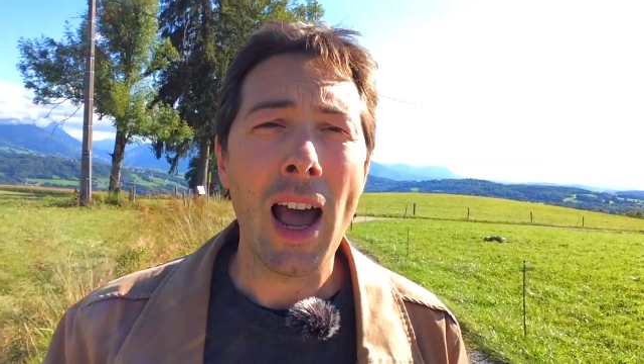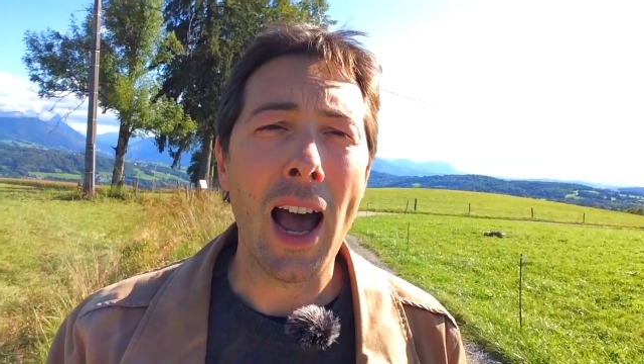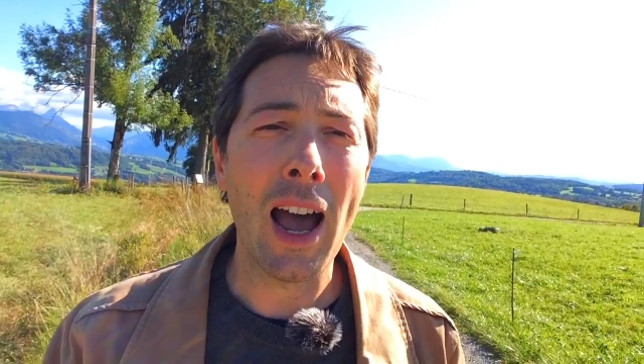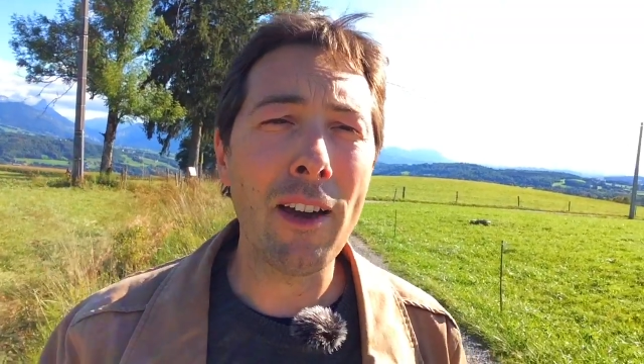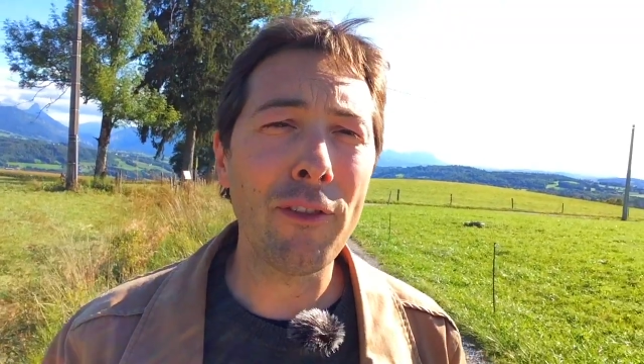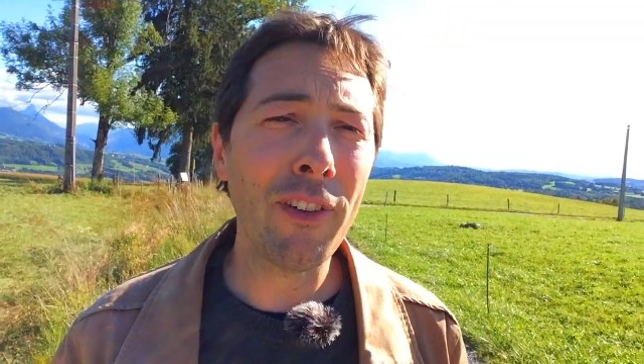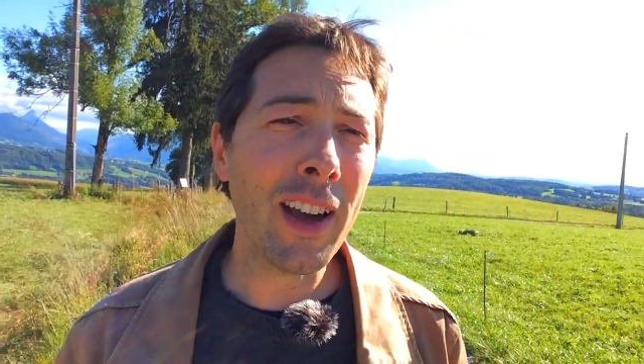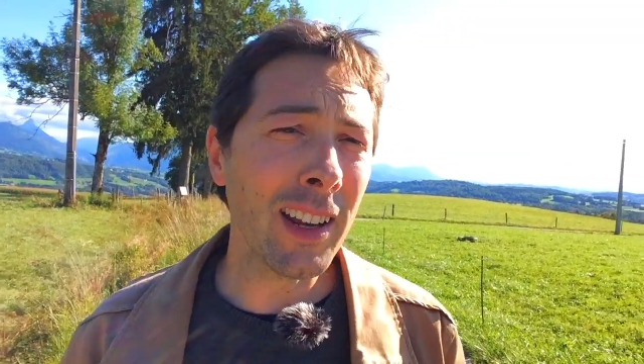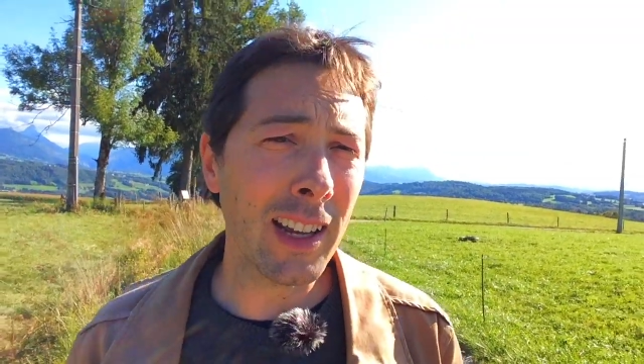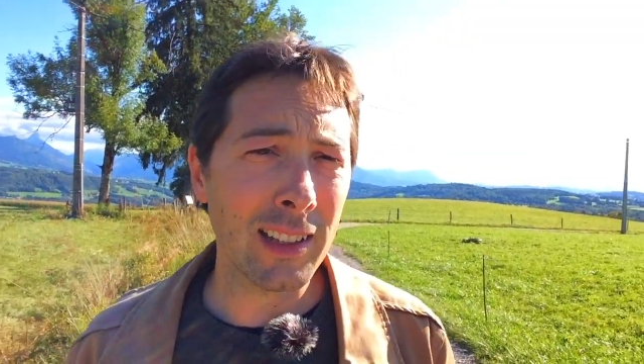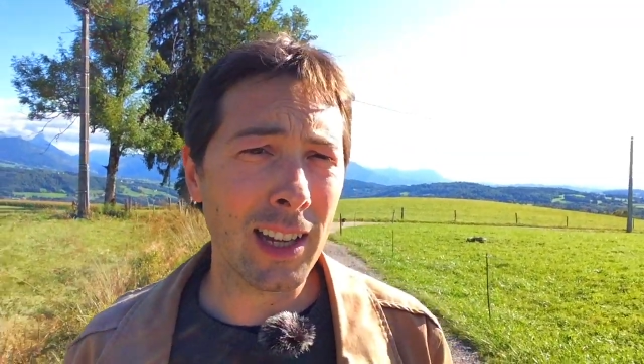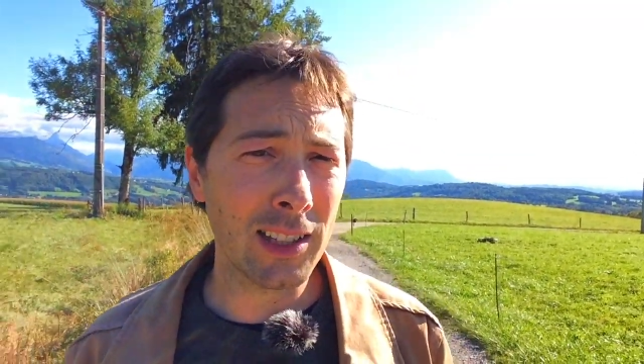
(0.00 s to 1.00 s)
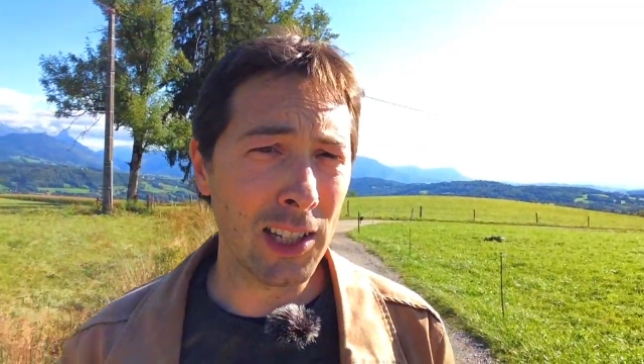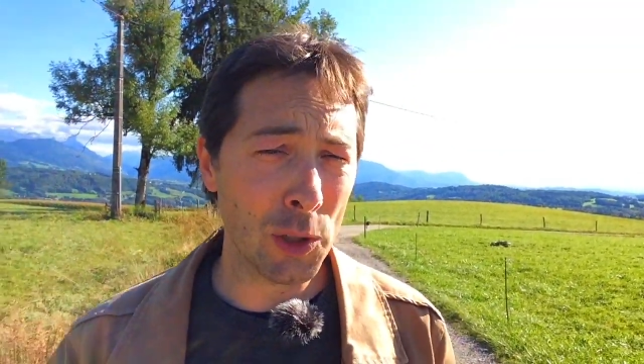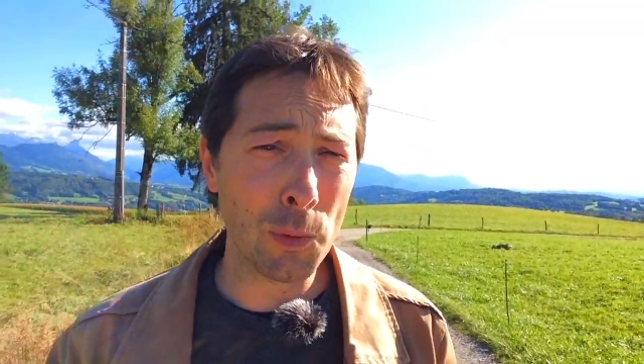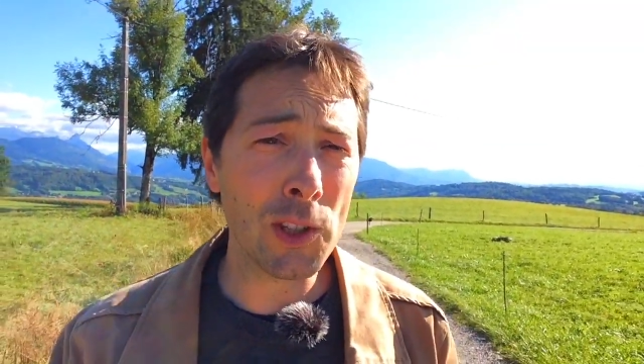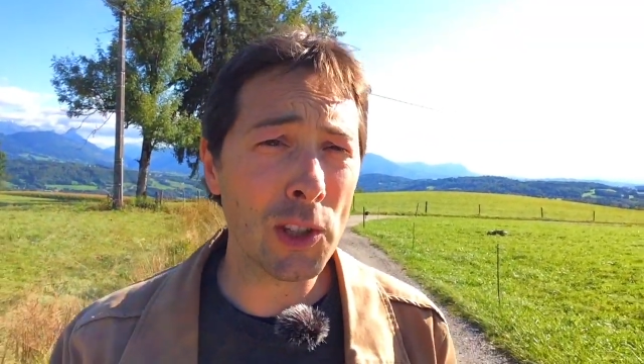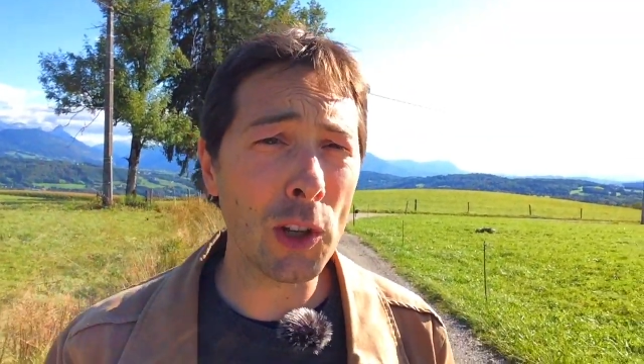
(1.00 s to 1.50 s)
I found out that this
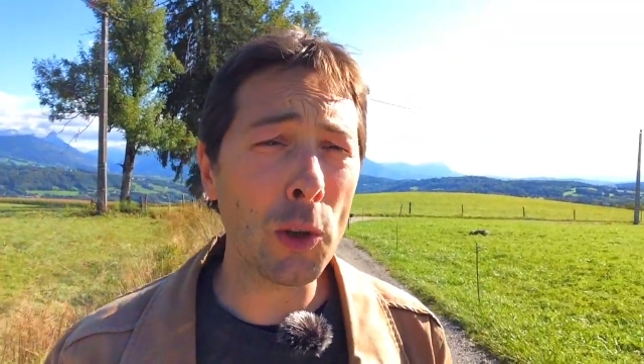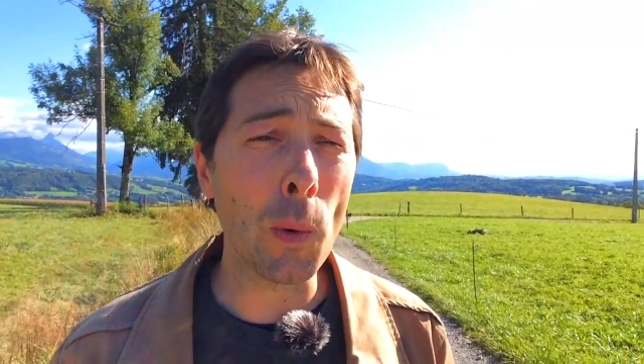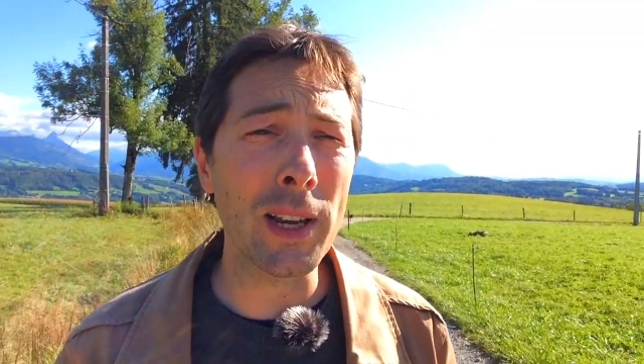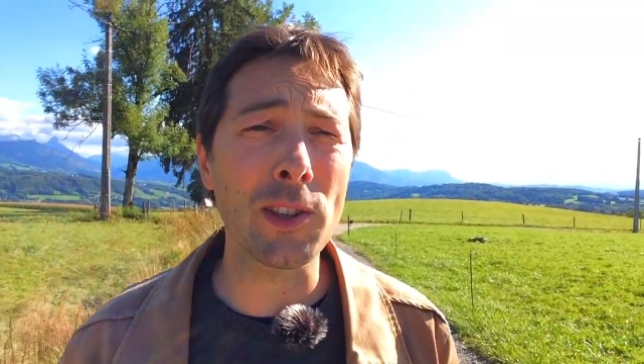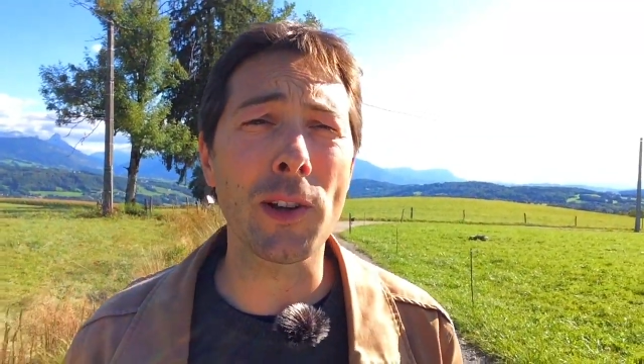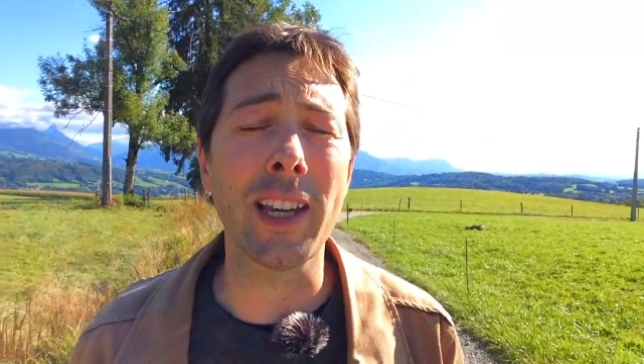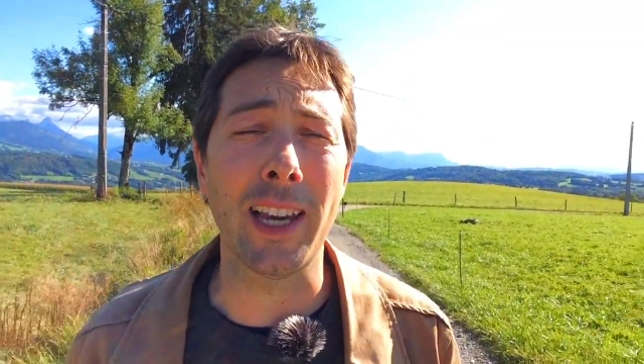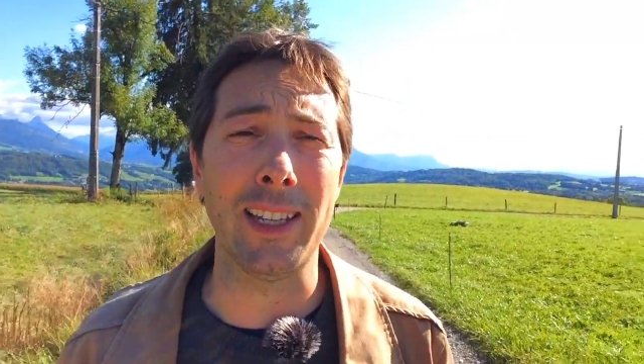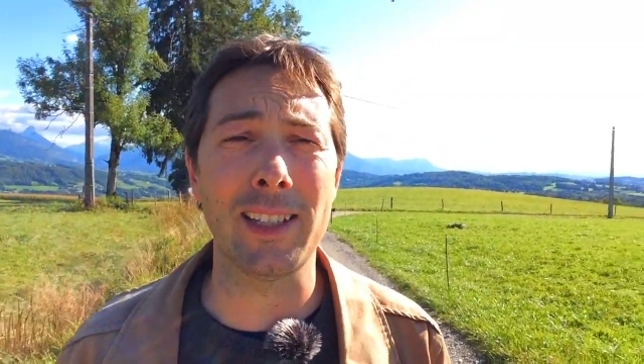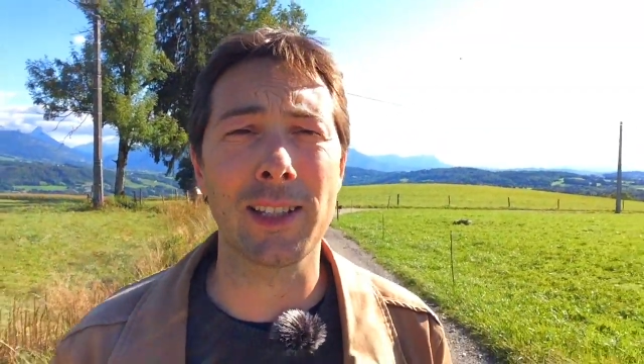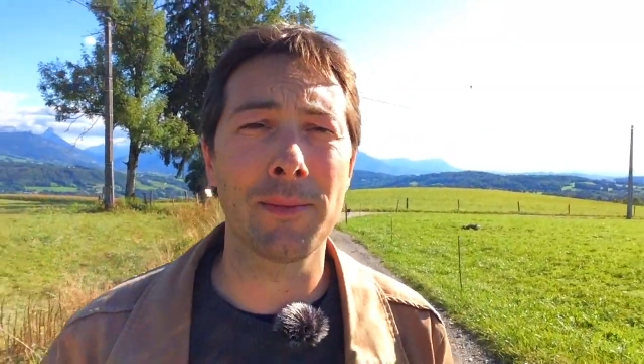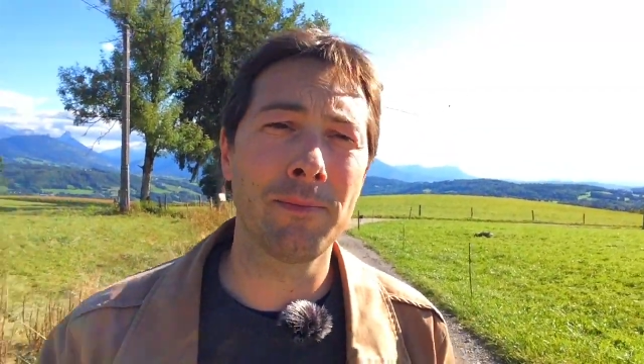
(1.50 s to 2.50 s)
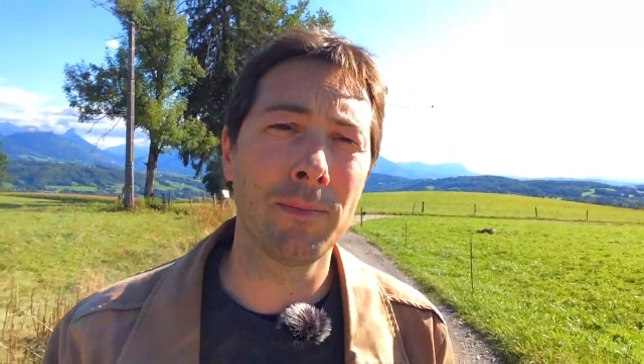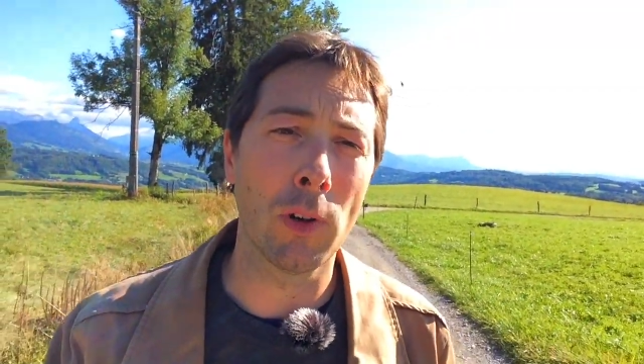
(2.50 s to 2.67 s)
was not always the case.